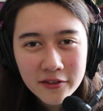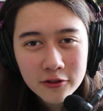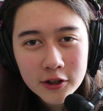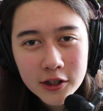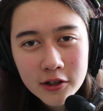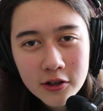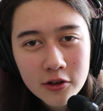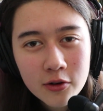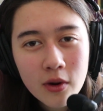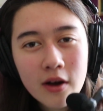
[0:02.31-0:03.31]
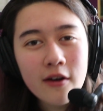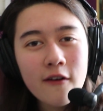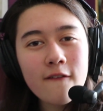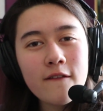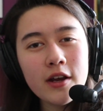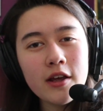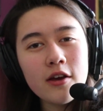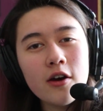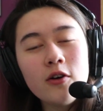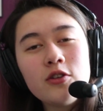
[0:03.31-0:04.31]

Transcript: for a new video.